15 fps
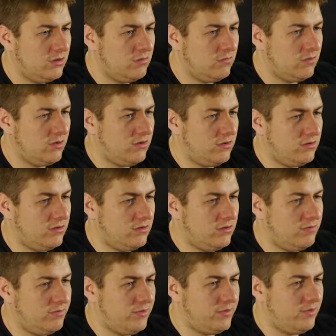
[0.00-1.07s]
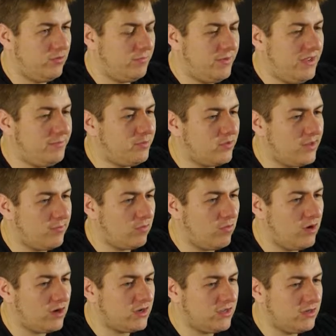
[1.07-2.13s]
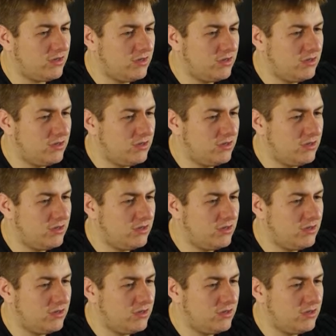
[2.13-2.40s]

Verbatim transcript: What? But there were people. They were walking.